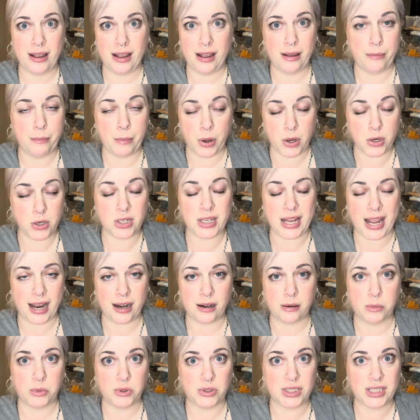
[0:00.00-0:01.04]
most
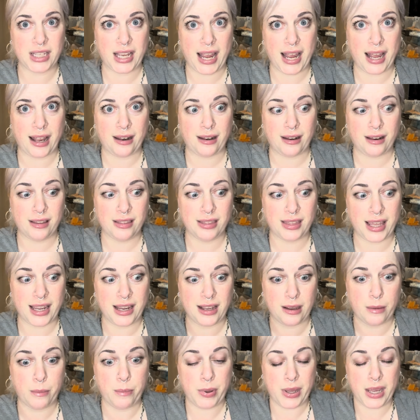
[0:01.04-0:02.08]
animals can. They
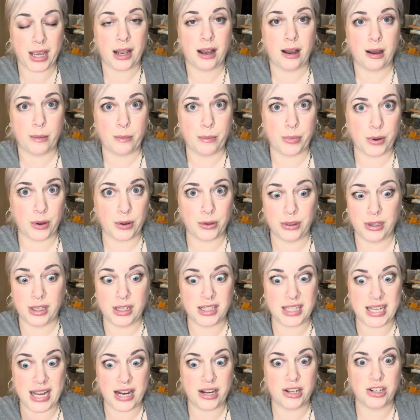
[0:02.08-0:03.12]
can pick up on the
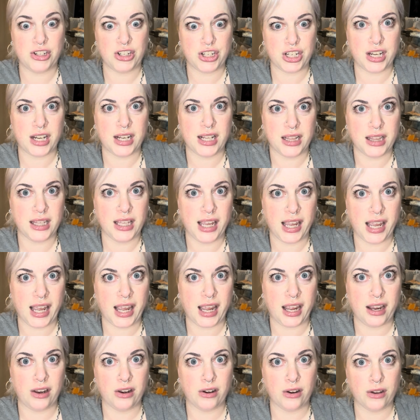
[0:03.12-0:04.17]
tension in the air,
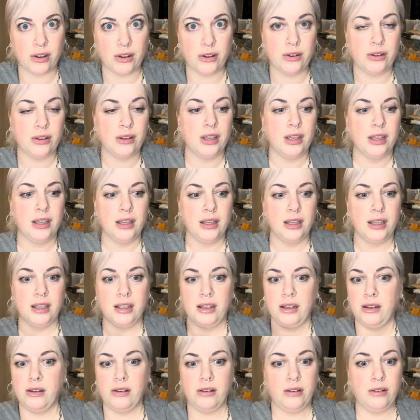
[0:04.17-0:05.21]
you know.
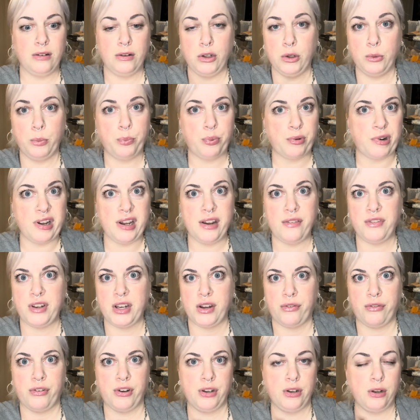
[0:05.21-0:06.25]
You breathe
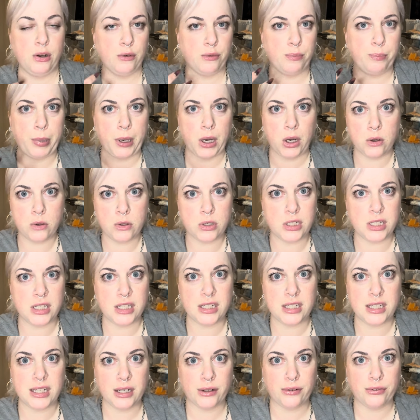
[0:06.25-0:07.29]
different, your pulse is
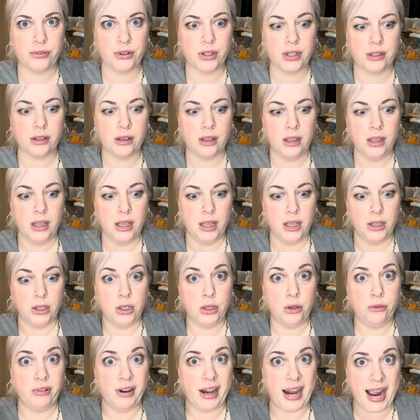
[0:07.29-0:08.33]
different,
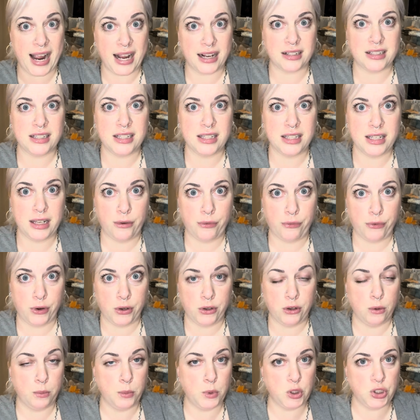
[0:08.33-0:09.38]
you react different,
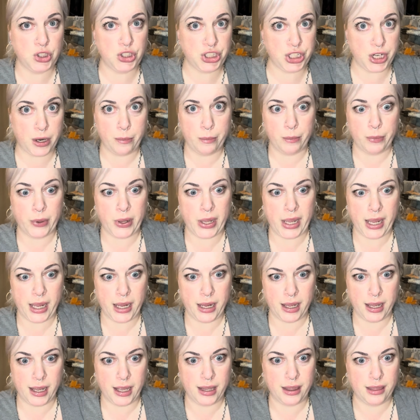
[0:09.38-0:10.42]
you're more
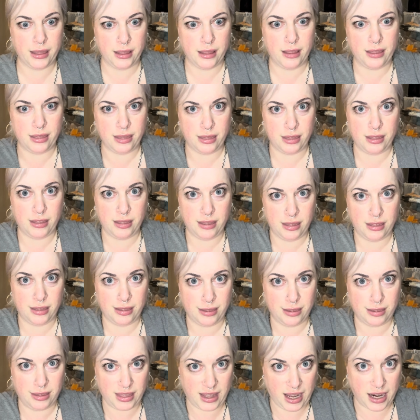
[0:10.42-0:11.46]
jumpy, and
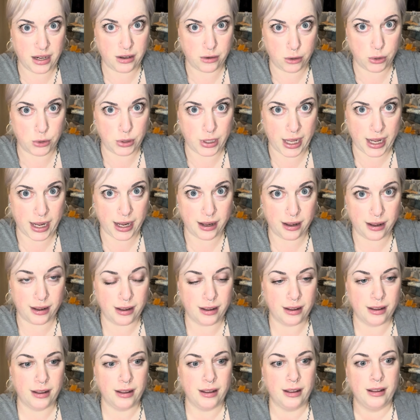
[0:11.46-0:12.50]
they know that.
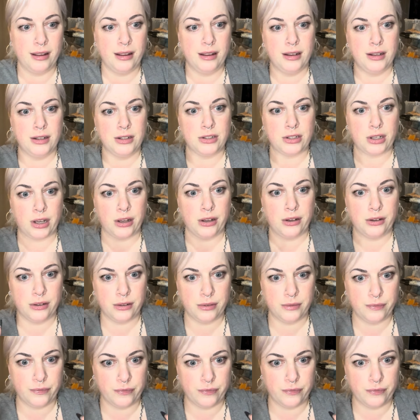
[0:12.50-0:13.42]
So